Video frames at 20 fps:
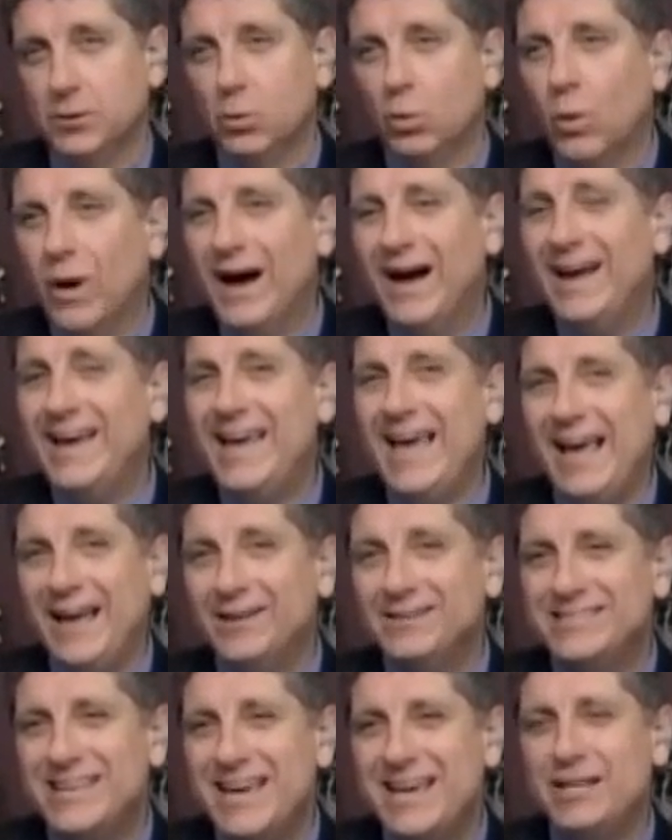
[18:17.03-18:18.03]
Why
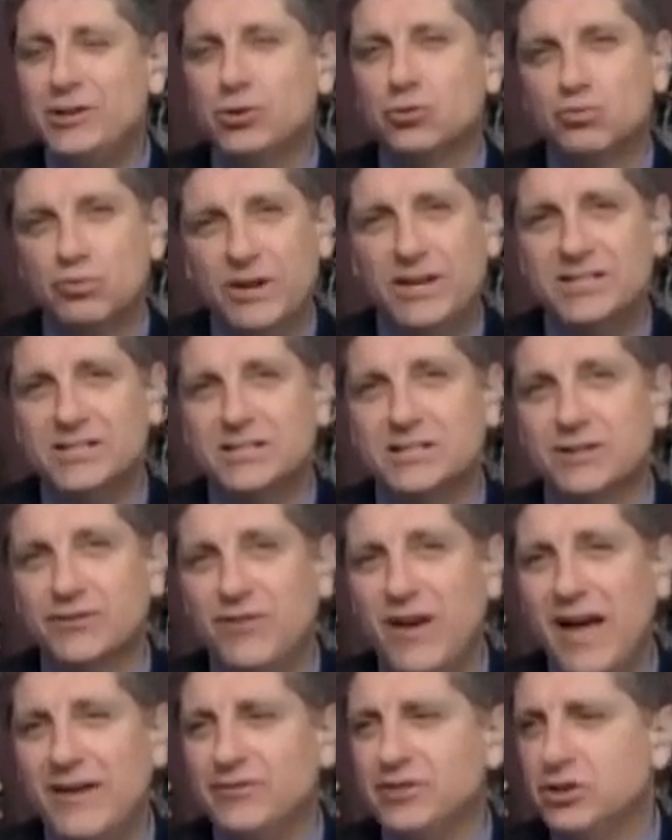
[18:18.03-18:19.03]
take the risk of
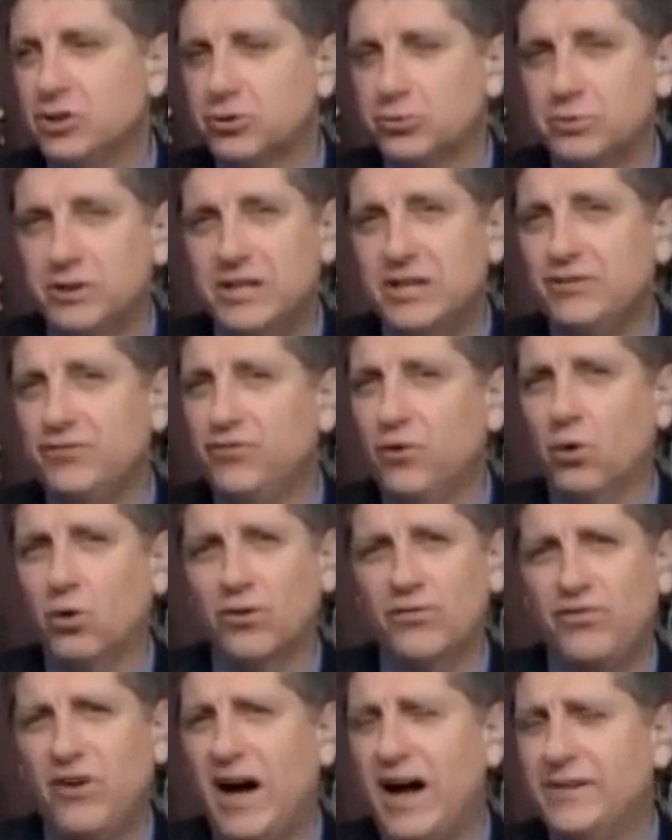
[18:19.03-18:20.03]
having three,
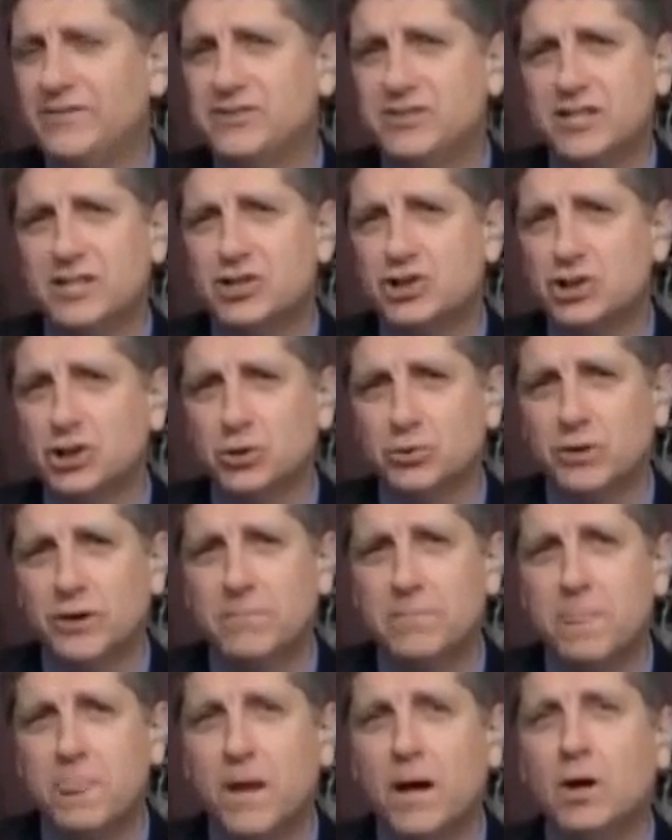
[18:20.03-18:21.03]
four, five, six
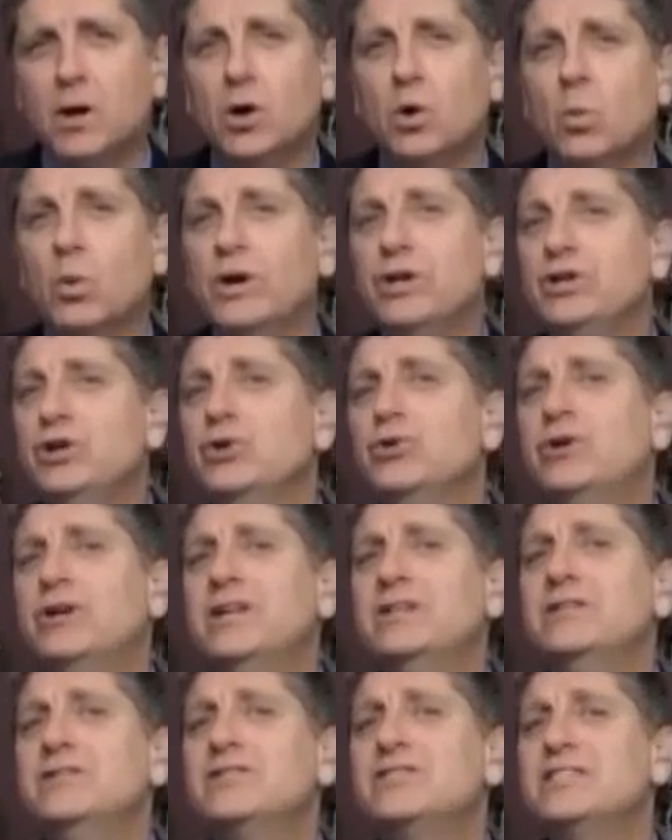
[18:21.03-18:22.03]
children when you
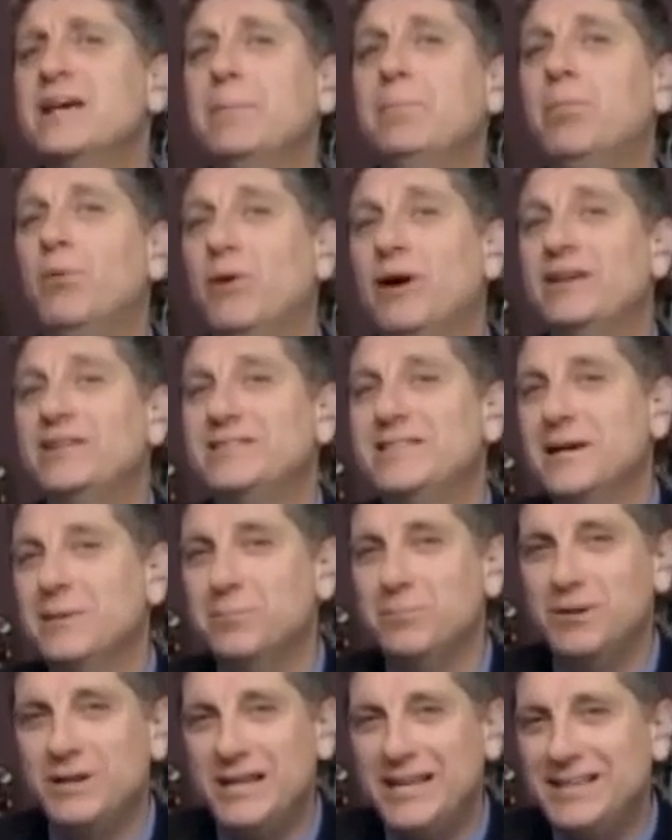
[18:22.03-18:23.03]
can separate
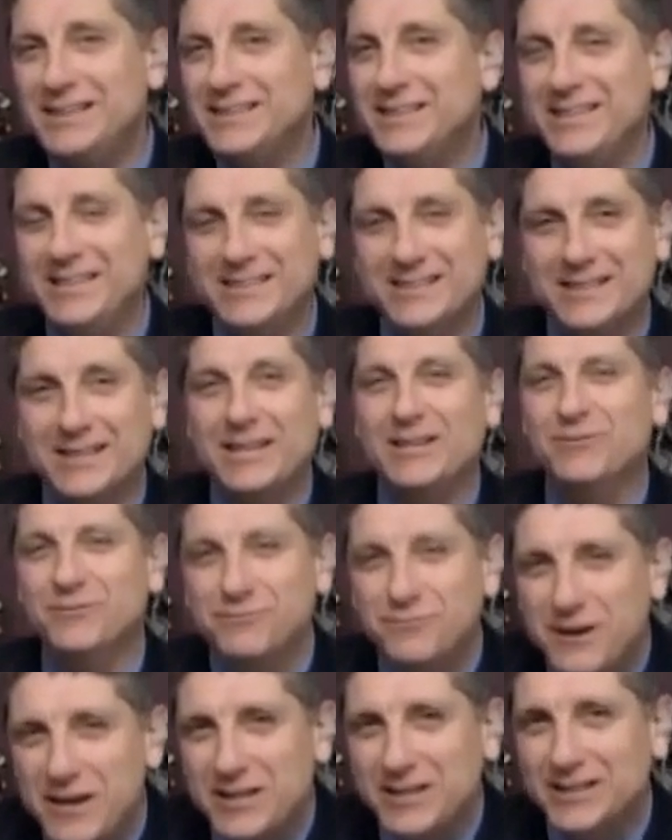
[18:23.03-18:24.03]
them neatly and
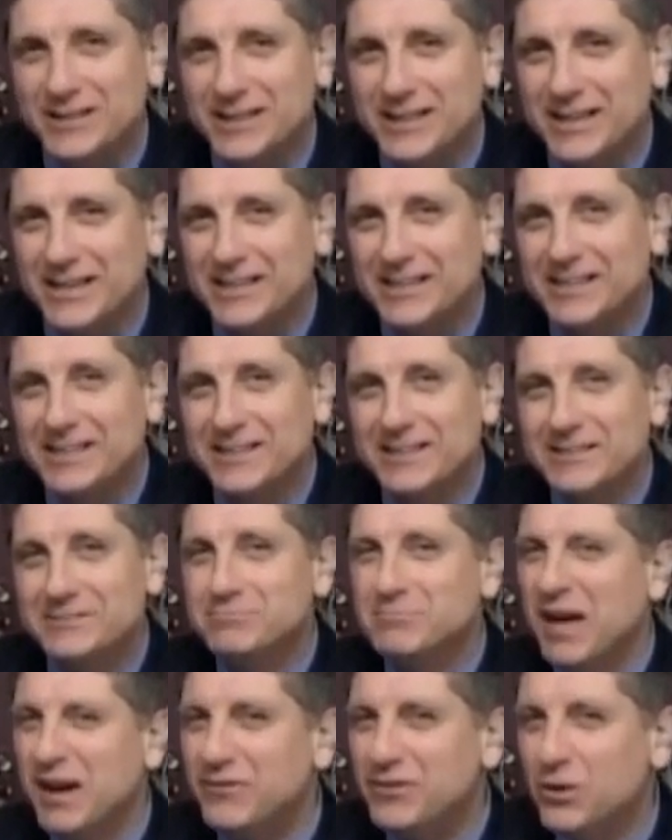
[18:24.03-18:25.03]
conveniently,
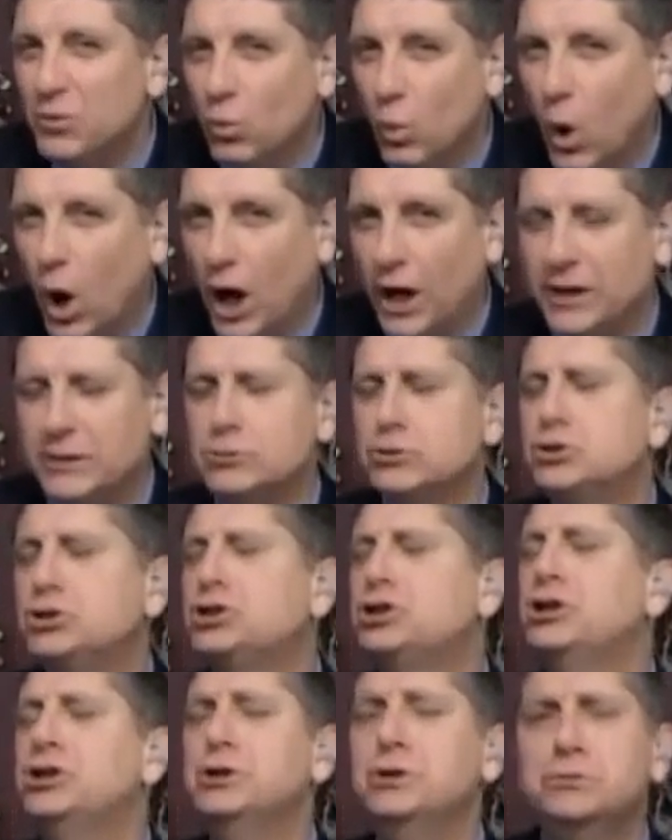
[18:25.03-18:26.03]
having one,
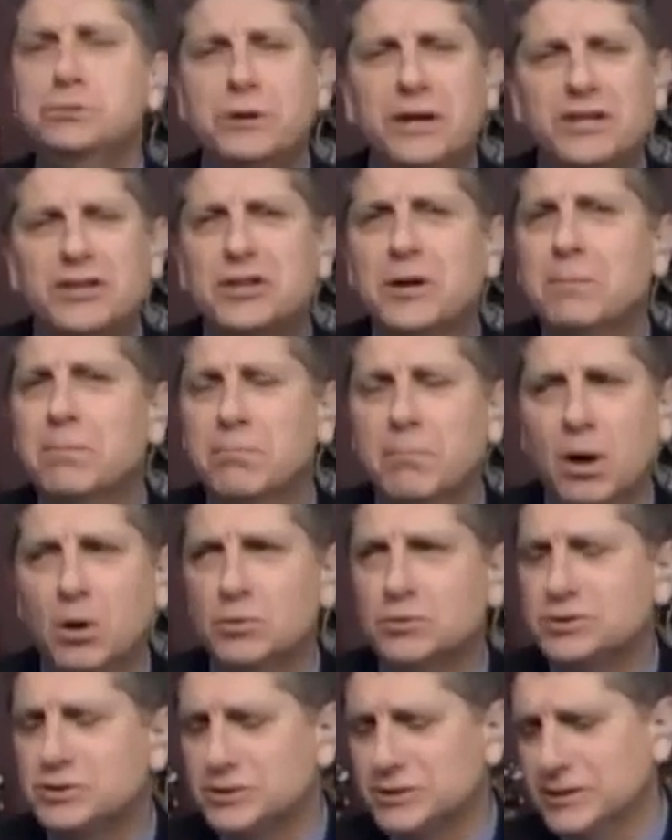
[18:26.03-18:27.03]
two at the
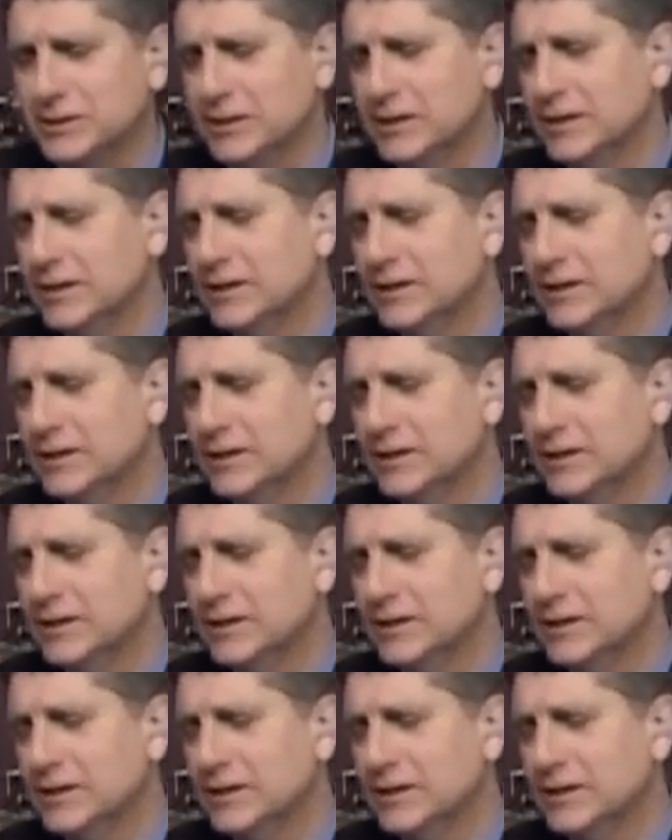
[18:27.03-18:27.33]
most?